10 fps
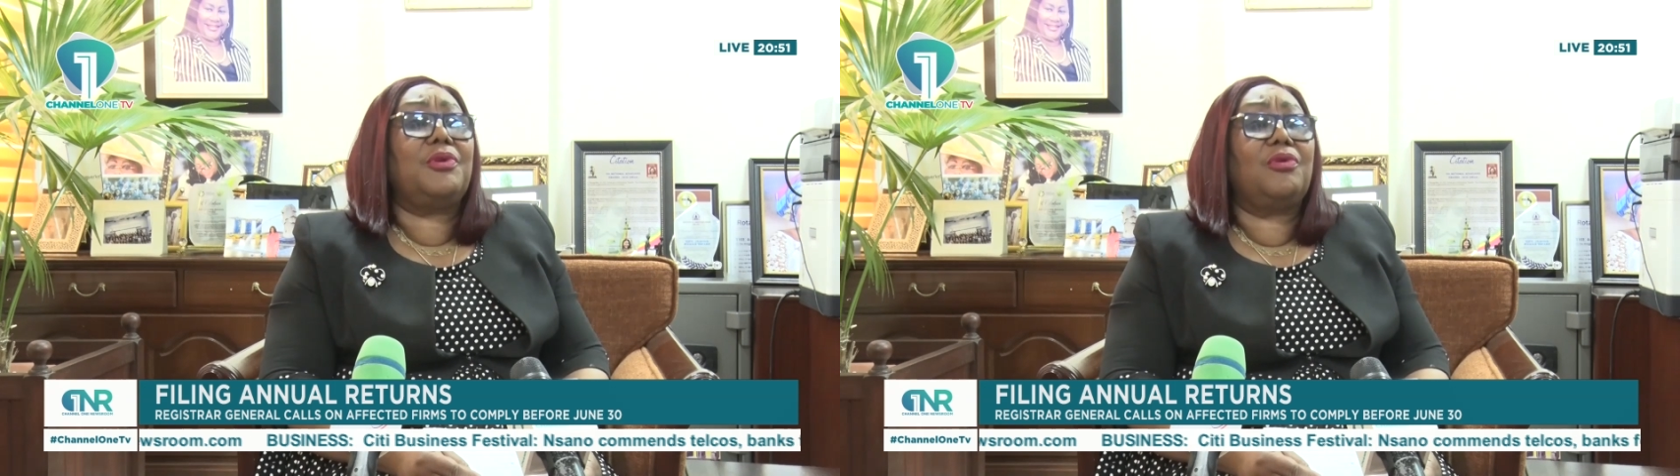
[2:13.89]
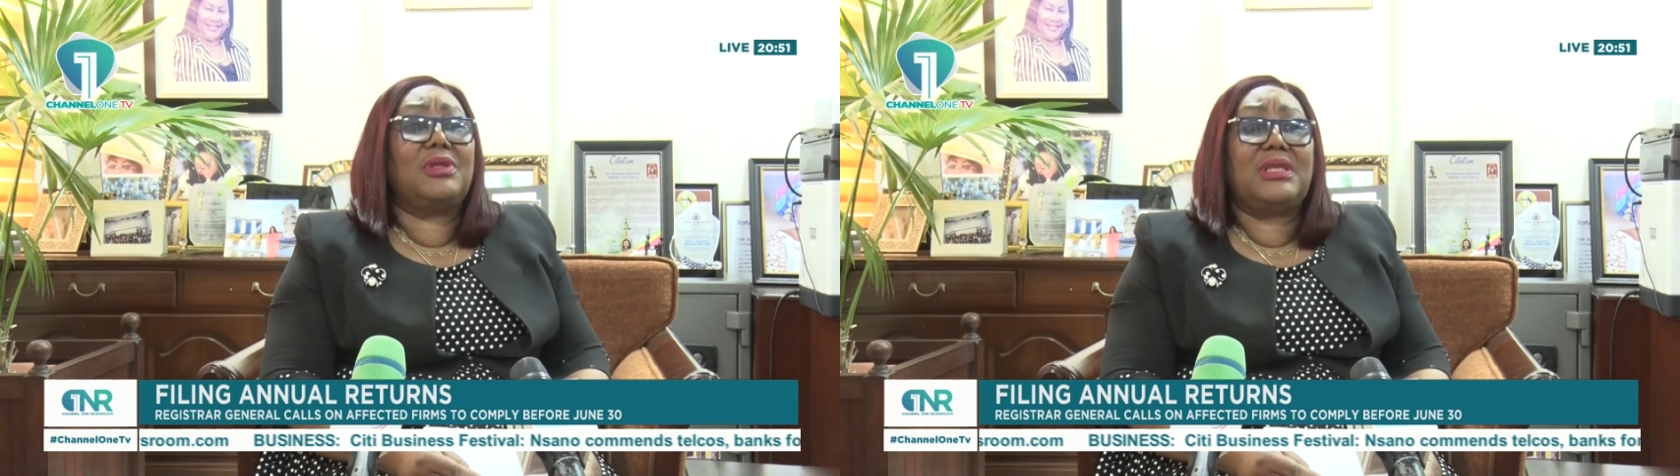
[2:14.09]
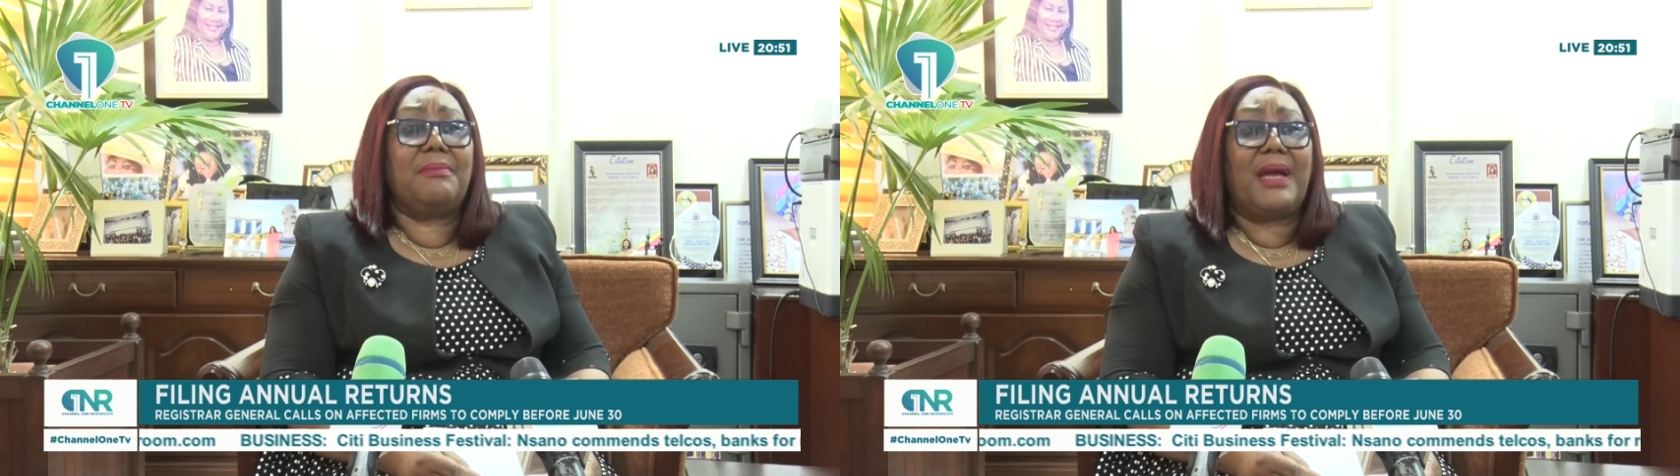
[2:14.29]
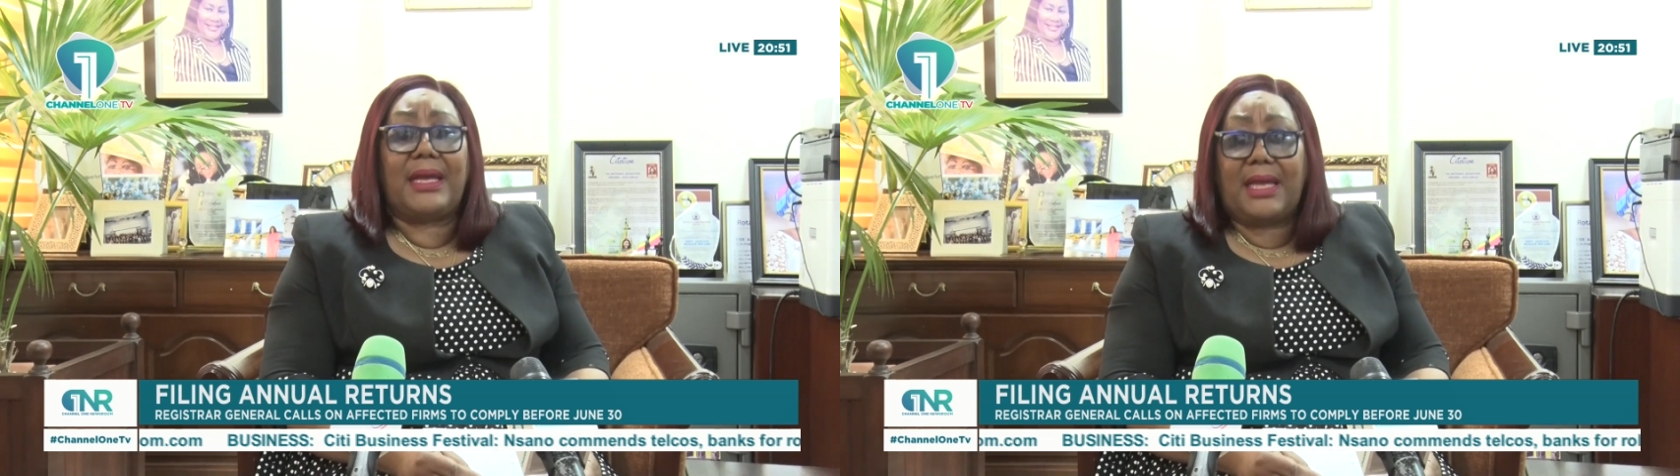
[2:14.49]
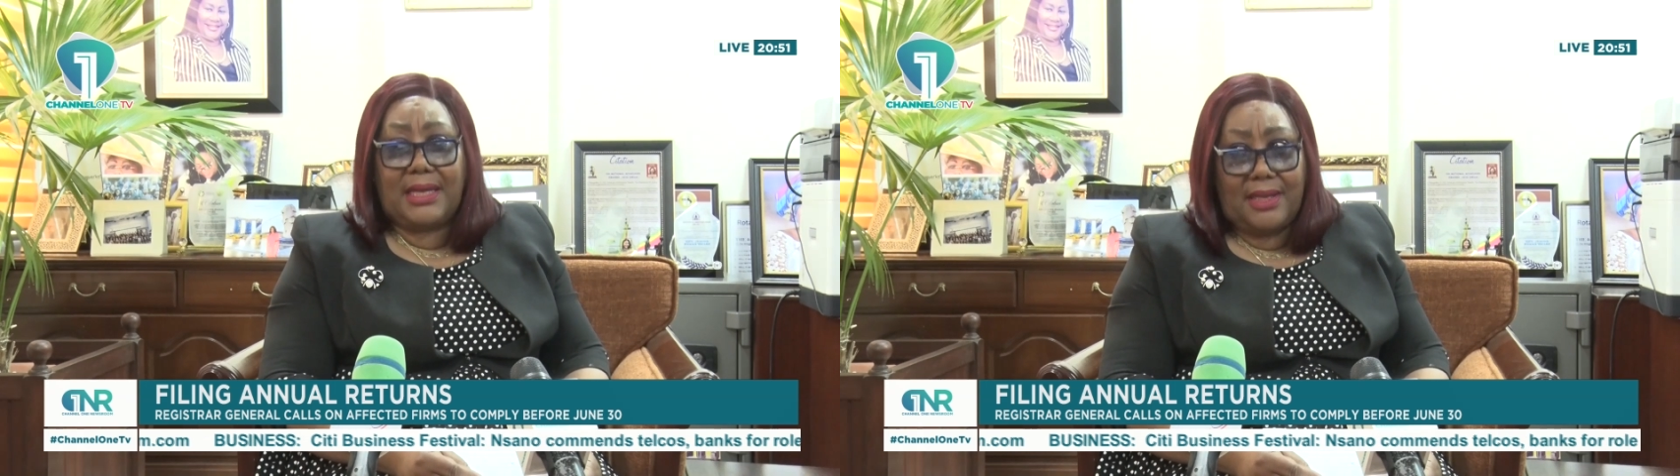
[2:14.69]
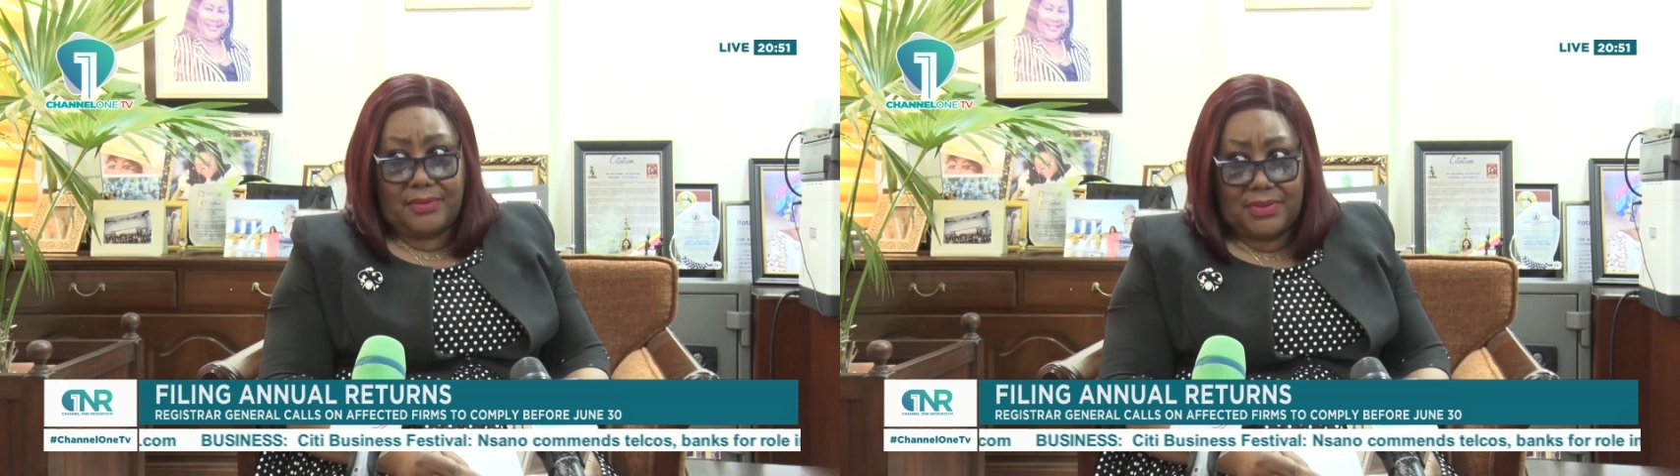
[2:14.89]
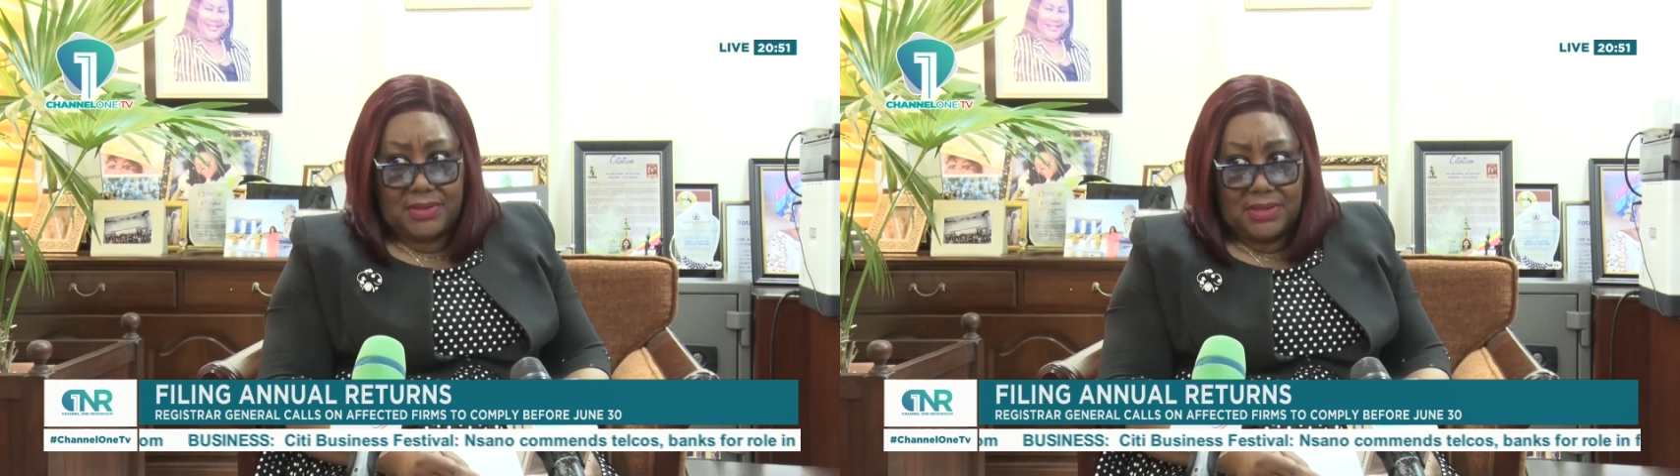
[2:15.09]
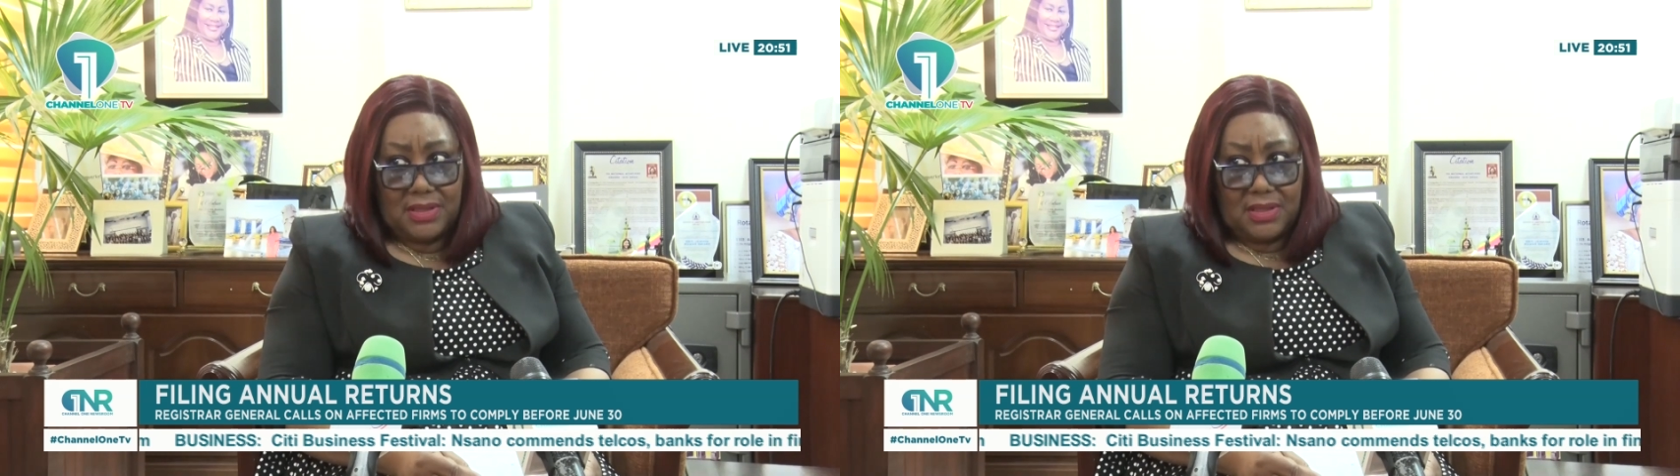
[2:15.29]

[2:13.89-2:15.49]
holding bank accounts